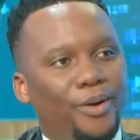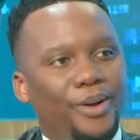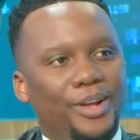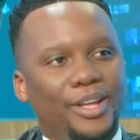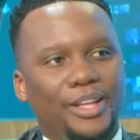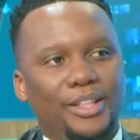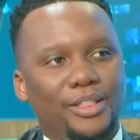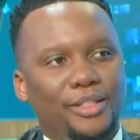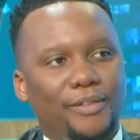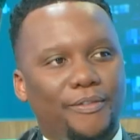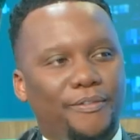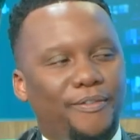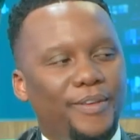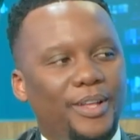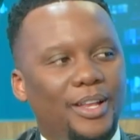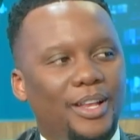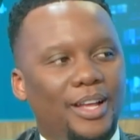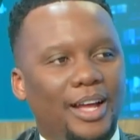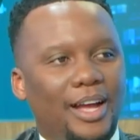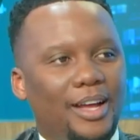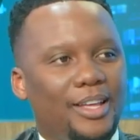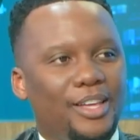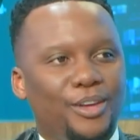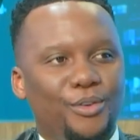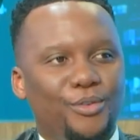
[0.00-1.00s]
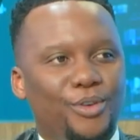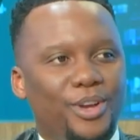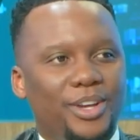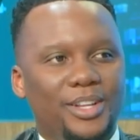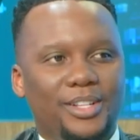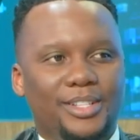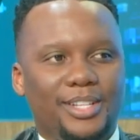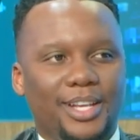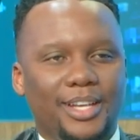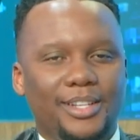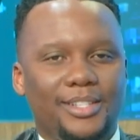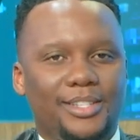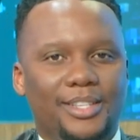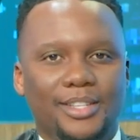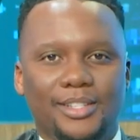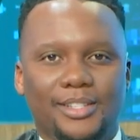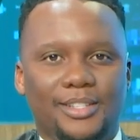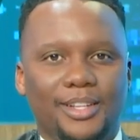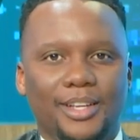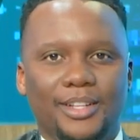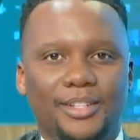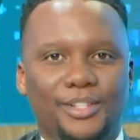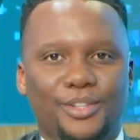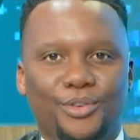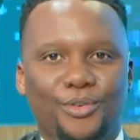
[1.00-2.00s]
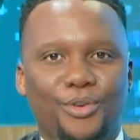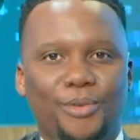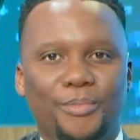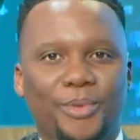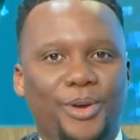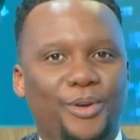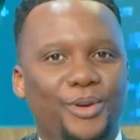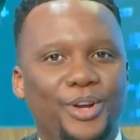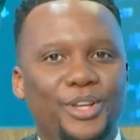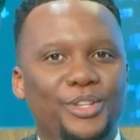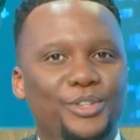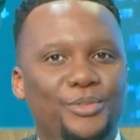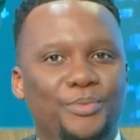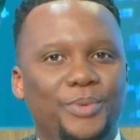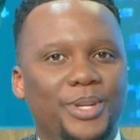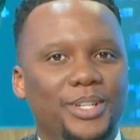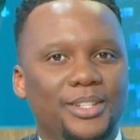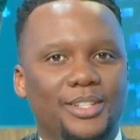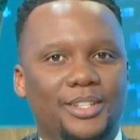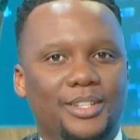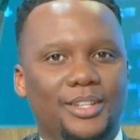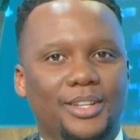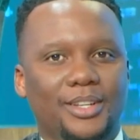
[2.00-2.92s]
I get the feeling I can really taste this interim arrangement?